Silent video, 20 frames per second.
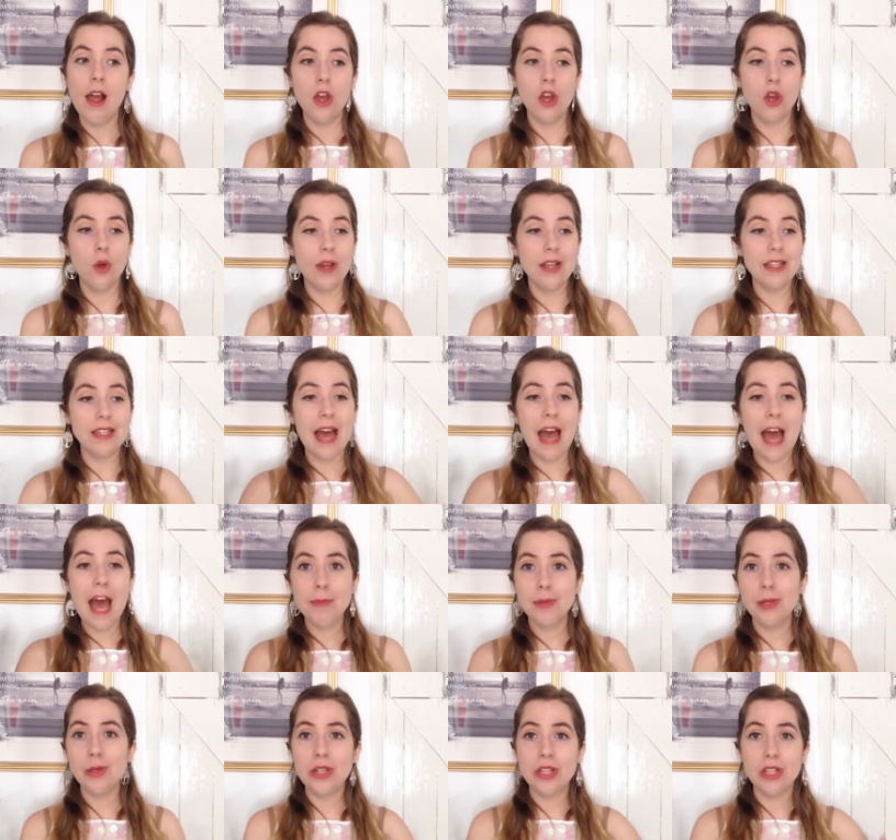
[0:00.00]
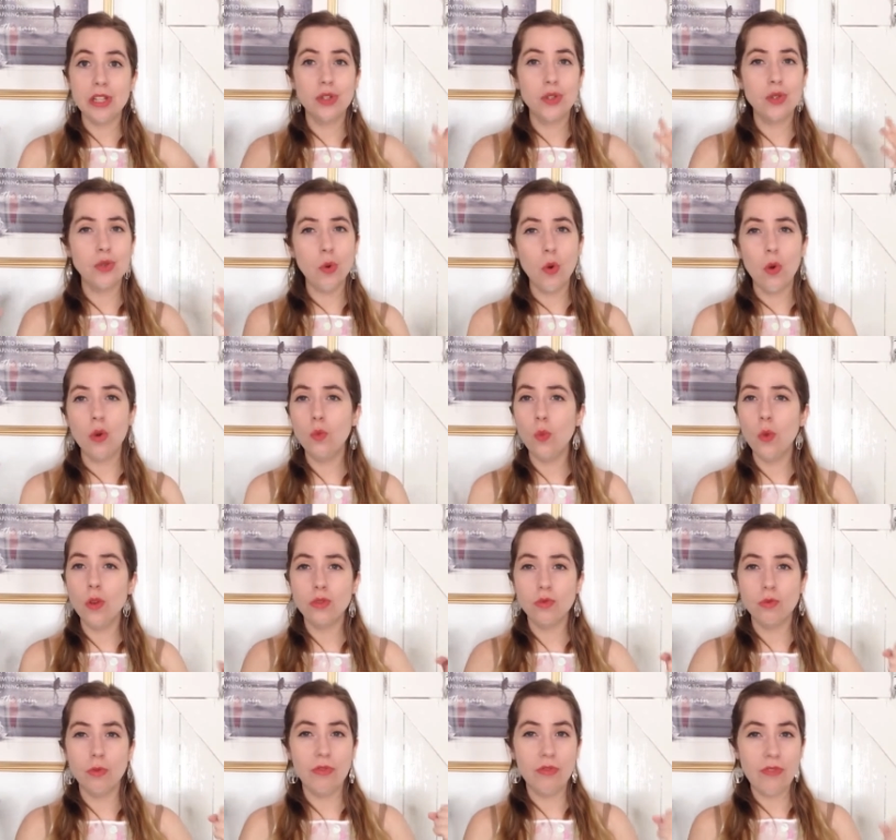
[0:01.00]
who is absolutely distraught and
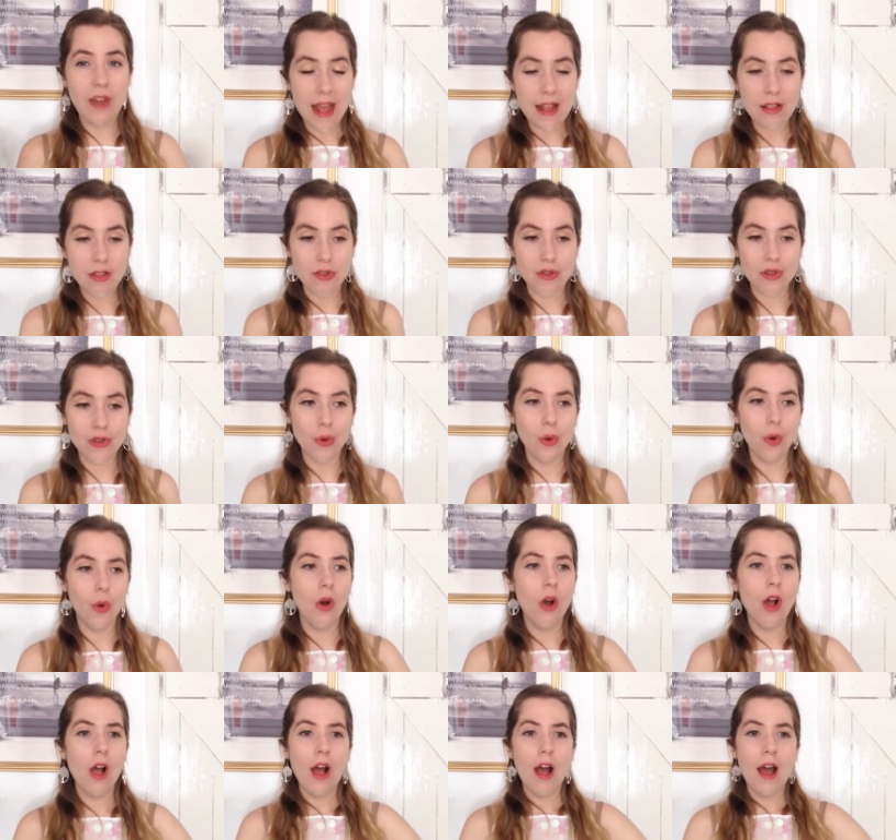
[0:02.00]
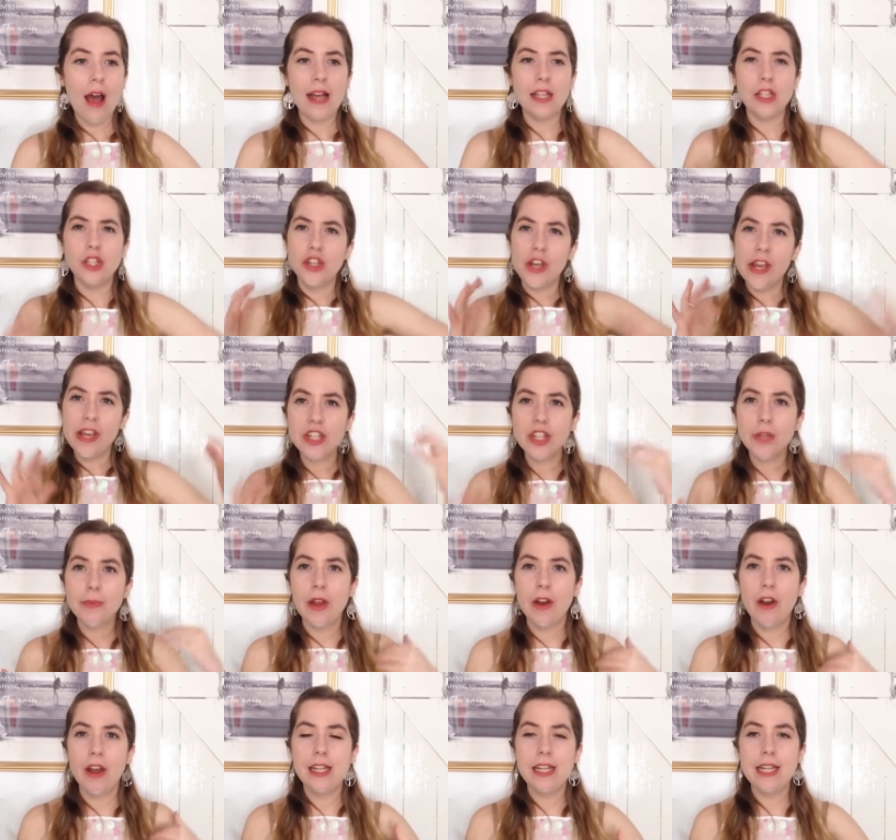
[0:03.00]
wants revenge, or has changed up
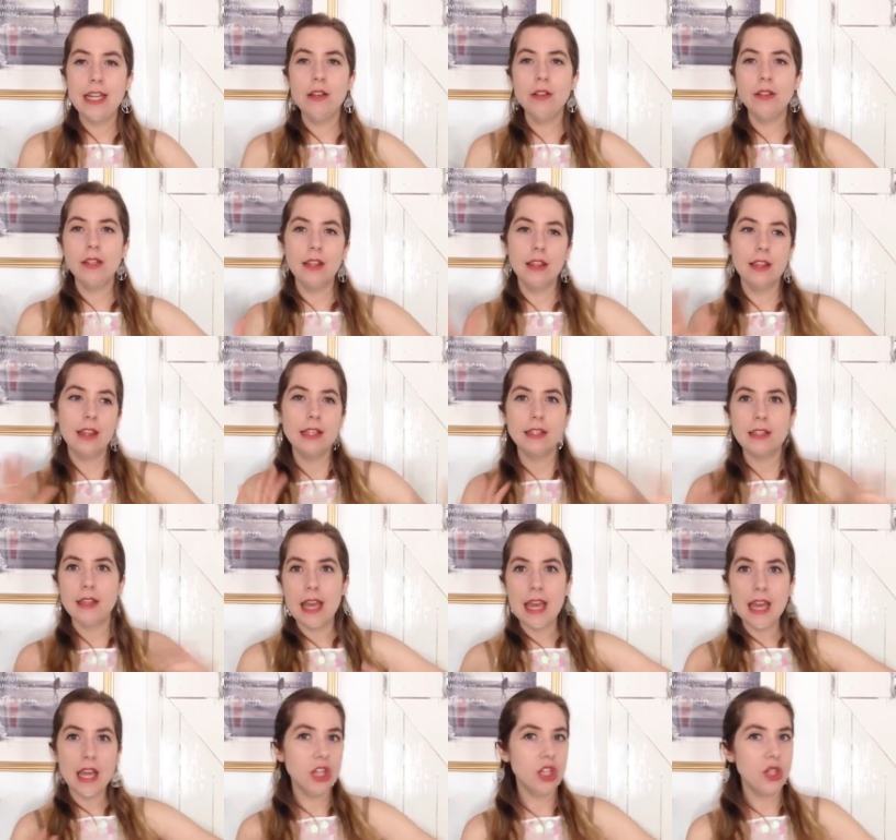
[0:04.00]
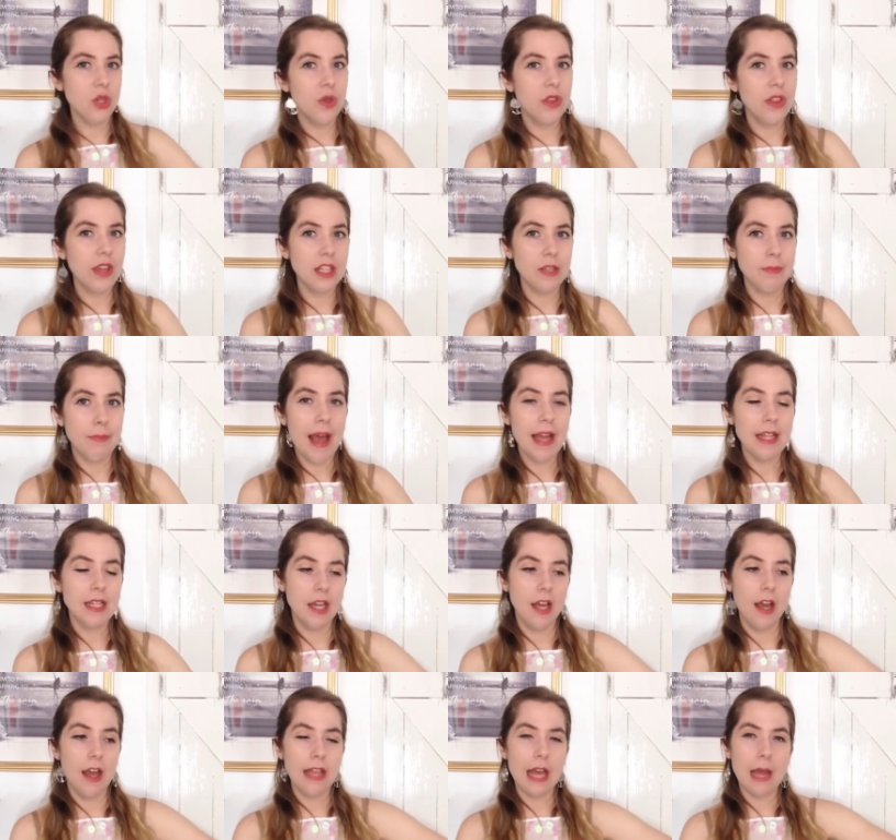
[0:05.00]
their ideals and thinks that they can do things
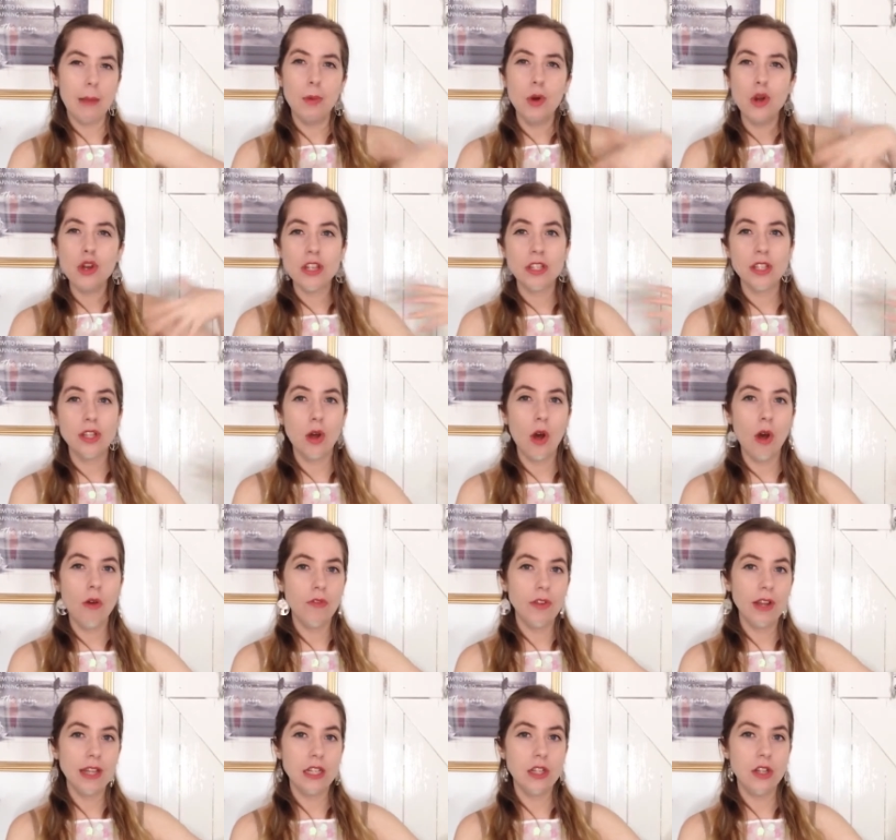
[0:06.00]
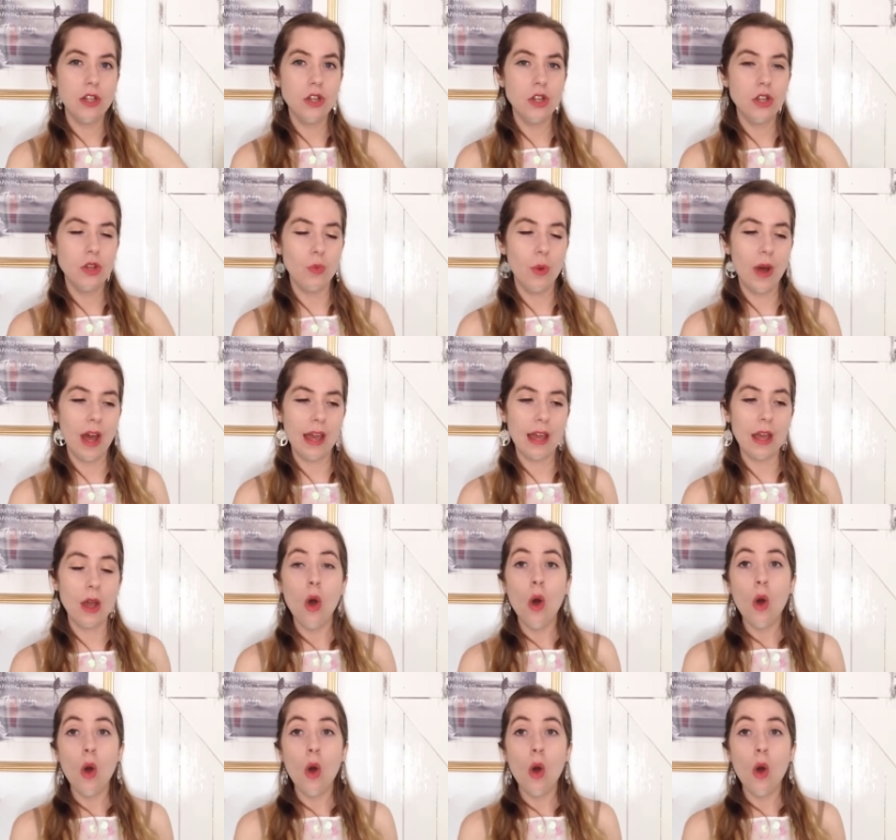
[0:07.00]
better, and that pushes the conflict in a new way.